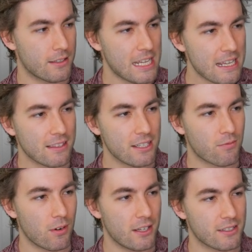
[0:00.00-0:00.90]
take
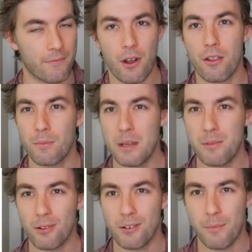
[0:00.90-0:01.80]
these risks if other
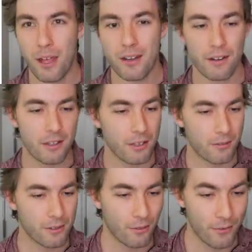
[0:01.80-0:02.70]
people are depending on you.
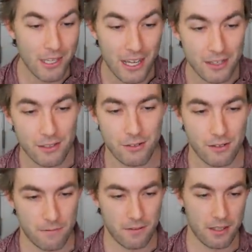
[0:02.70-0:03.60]
So if you can do it,
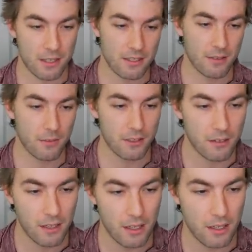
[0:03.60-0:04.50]
if you
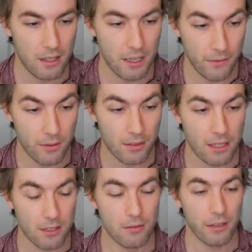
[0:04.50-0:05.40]

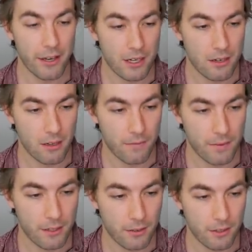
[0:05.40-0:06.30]
think you'd like another
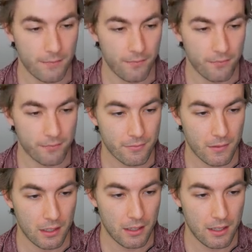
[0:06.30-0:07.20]
field,
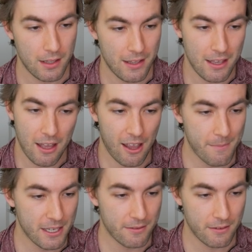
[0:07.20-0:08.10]
I
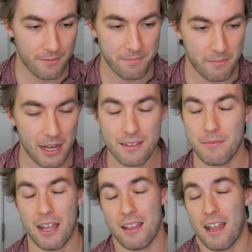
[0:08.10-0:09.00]
mean,
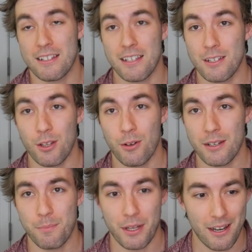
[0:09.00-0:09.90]
I say do
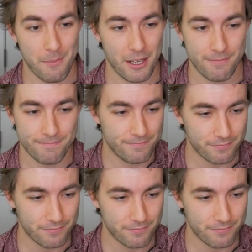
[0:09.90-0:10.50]
it, but I mean,